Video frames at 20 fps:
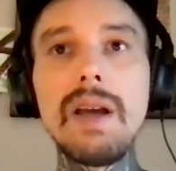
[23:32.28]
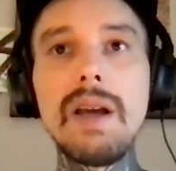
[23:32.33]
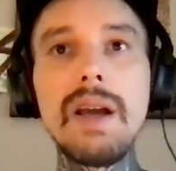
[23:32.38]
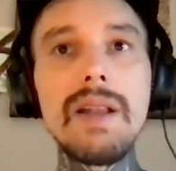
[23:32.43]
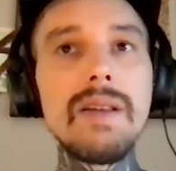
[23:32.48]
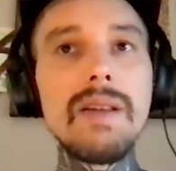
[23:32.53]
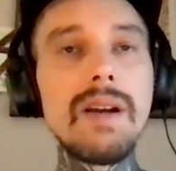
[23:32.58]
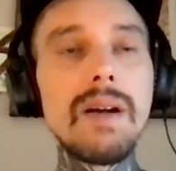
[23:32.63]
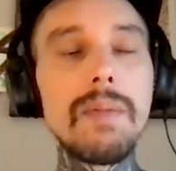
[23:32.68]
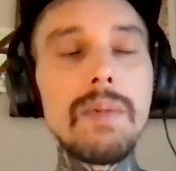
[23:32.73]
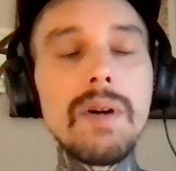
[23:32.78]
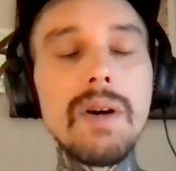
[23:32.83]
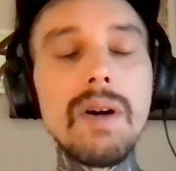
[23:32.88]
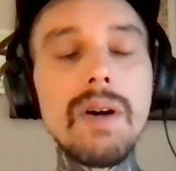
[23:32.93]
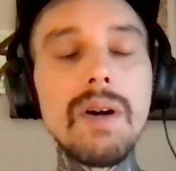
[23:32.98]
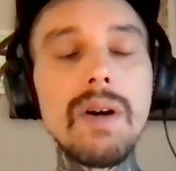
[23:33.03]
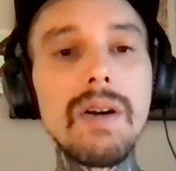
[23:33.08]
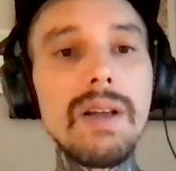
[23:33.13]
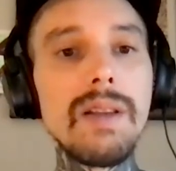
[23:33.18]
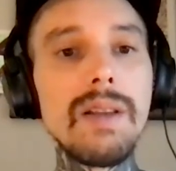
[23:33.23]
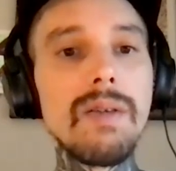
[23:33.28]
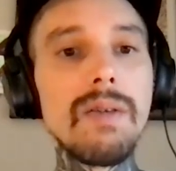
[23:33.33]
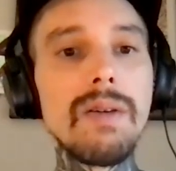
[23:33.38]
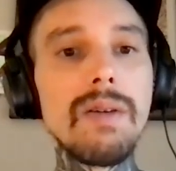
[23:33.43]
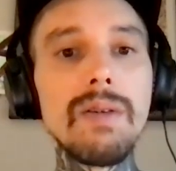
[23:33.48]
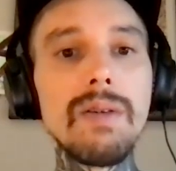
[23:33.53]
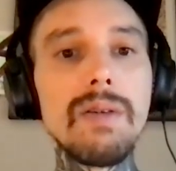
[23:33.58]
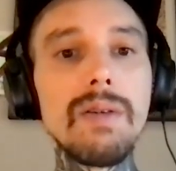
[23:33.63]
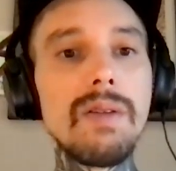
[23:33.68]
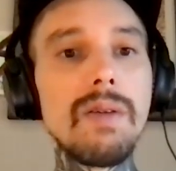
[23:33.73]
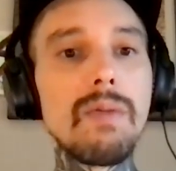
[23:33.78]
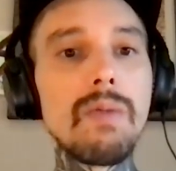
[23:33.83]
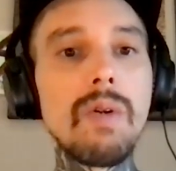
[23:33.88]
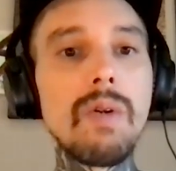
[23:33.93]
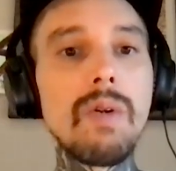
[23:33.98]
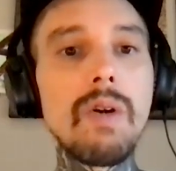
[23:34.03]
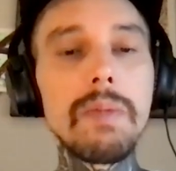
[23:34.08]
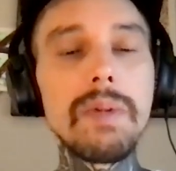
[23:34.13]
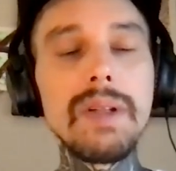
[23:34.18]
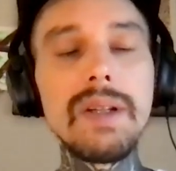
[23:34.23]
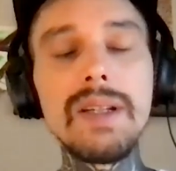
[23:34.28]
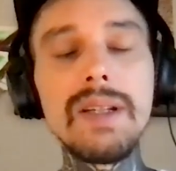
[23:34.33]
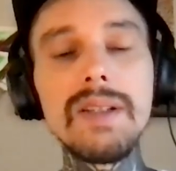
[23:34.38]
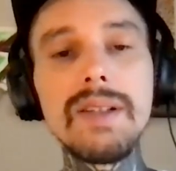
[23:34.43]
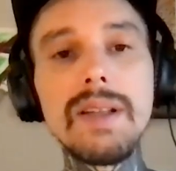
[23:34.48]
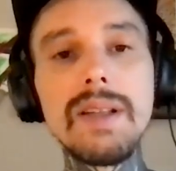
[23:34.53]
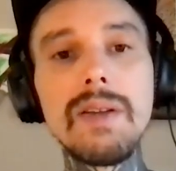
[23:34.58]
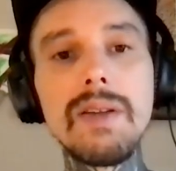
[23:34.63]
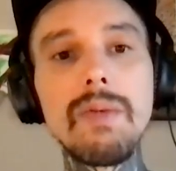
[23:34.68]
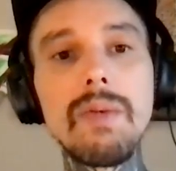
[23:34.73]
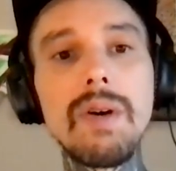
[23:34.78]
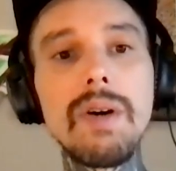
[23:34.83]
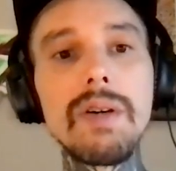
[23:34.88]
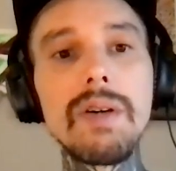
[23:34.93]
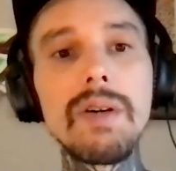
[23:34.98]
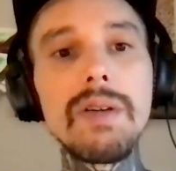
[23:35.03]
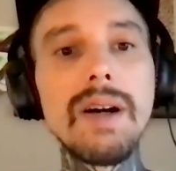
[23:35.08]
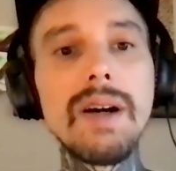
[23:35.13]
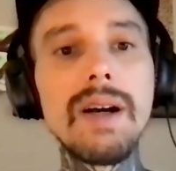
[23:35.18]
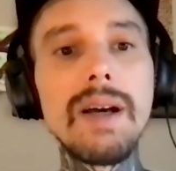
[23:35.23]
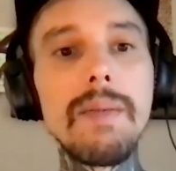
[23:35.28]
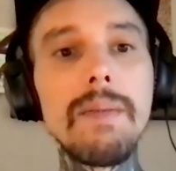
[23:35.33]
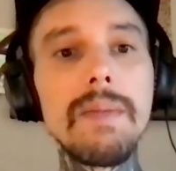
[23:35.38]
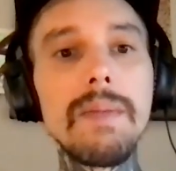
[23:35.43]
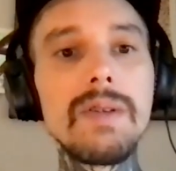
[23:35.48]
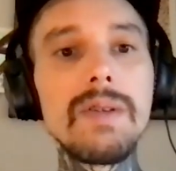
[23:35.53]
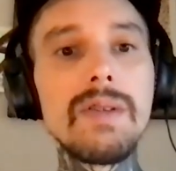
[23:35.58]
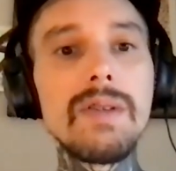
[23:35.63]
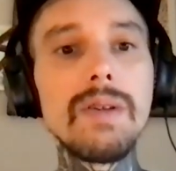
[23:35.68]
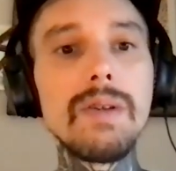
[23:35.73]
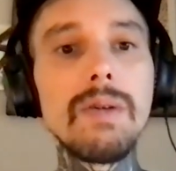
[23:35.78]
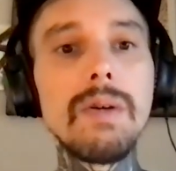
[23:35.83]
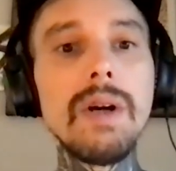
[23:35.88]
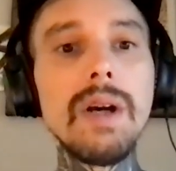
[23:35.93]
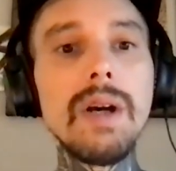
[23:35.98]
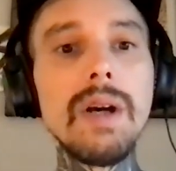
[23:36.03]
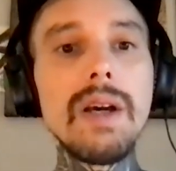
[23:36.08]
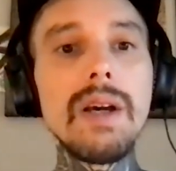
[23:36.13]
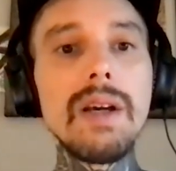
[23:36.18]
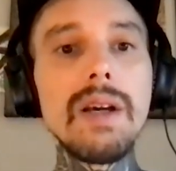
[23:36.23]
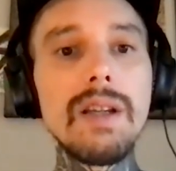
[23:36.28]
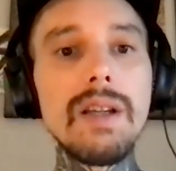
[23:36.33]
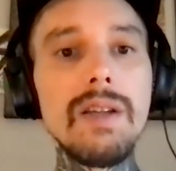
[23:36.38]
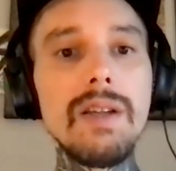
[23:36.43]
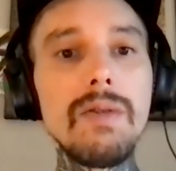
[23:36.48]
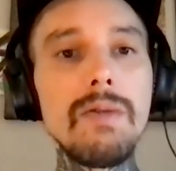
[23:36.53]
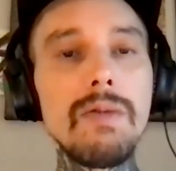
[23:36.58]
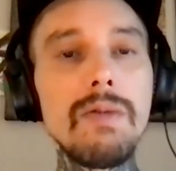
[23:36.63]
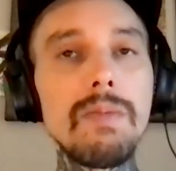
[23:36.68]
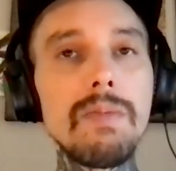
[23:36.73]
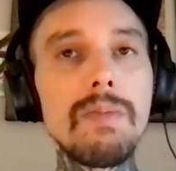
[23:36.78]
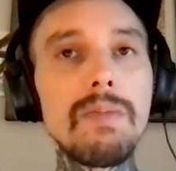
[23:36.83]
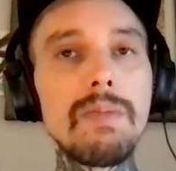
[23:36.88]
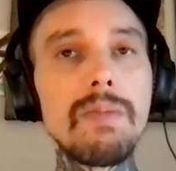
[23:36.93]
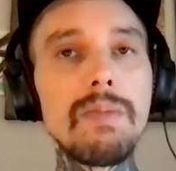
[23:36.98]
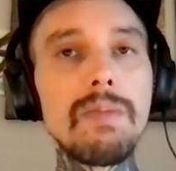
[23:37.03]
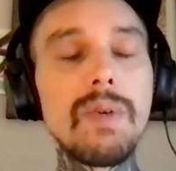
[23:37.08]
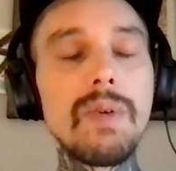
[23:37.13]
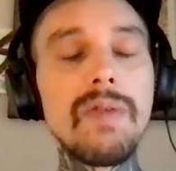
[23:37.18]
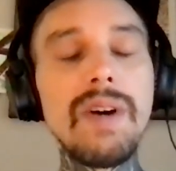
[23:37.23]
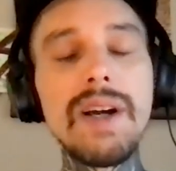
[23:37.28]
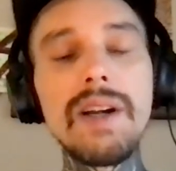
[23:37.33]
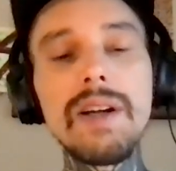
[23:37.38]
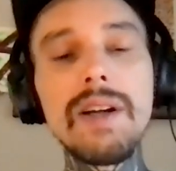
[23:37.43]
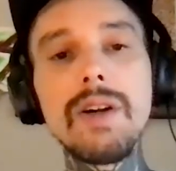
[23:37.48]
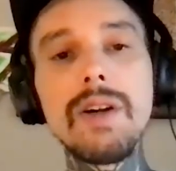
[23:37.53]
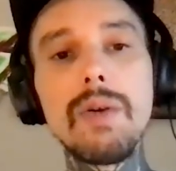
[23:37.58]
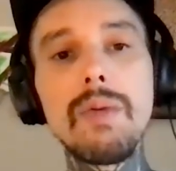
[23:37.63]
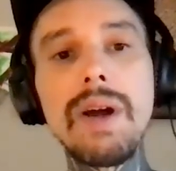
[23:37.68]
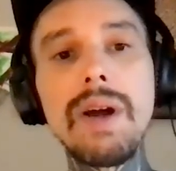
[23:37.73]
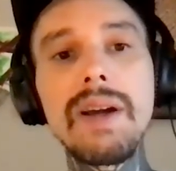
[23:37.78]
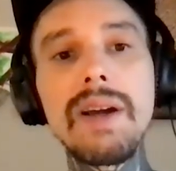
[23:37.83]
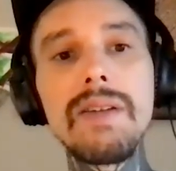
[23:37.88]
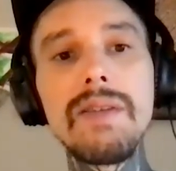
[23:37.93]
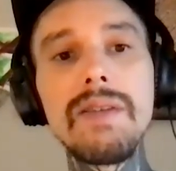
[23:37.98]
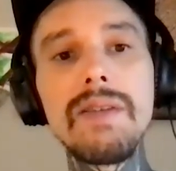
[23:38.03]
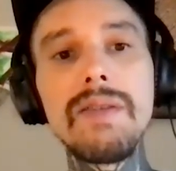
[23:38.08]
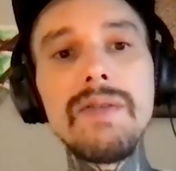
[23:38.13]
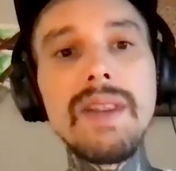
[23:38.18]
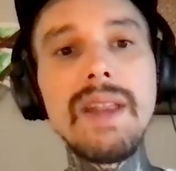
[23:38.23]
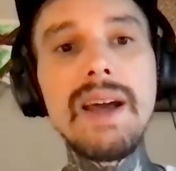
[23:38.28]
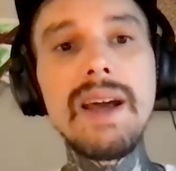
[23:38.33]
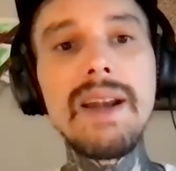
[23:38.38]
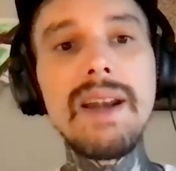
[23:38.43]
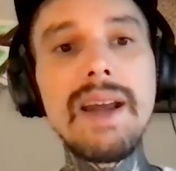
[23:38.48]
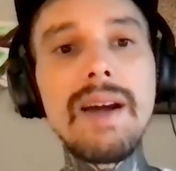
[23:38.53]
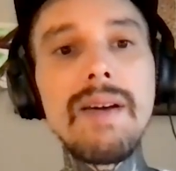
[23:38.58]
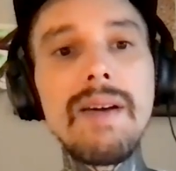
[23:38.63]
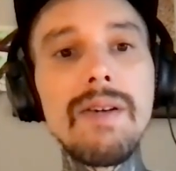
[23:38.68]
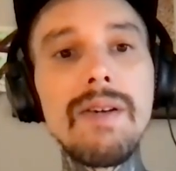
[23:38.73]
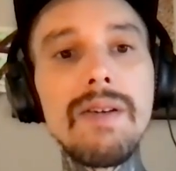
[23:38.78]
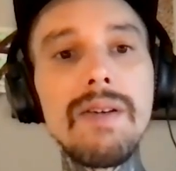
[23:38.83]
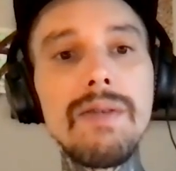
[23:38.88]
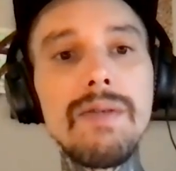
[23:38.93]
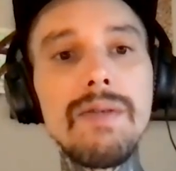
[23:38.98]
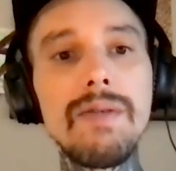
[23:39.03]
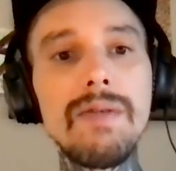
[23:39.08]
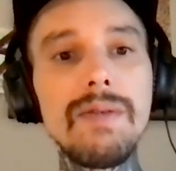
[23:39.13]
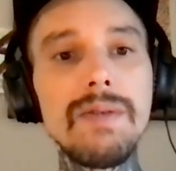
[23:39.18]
ended up caught in the the wrong place at the wrong time. So, can you provide a corrective to that narrative?